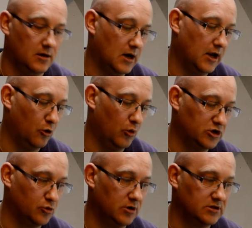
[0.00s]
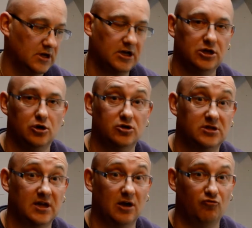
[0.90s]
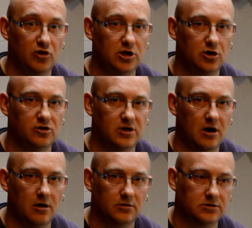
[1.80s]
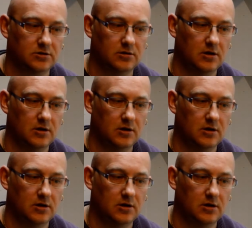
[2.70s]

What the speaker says: I know which ones I can use to get really good darks.